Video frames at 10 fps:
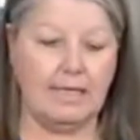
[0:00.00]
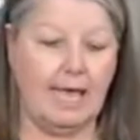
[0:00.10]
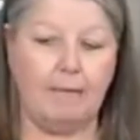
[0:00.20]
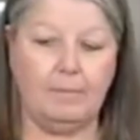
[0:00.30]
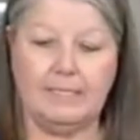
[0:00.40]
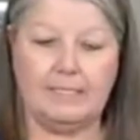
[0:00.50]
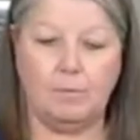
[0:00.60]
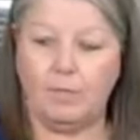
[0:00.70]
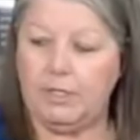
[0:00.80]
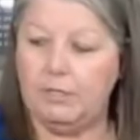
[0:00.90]
the hat because I
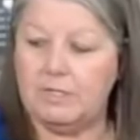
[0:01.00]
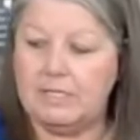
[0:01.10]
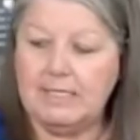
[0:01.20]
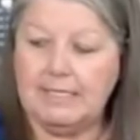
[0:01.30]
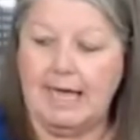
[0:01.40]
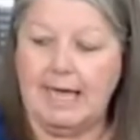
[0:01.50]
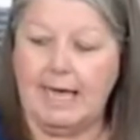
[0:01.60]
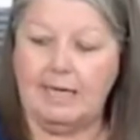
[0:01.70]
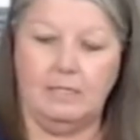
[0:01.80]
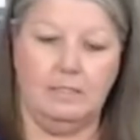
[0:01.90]
want to use this
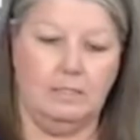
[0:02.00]
hat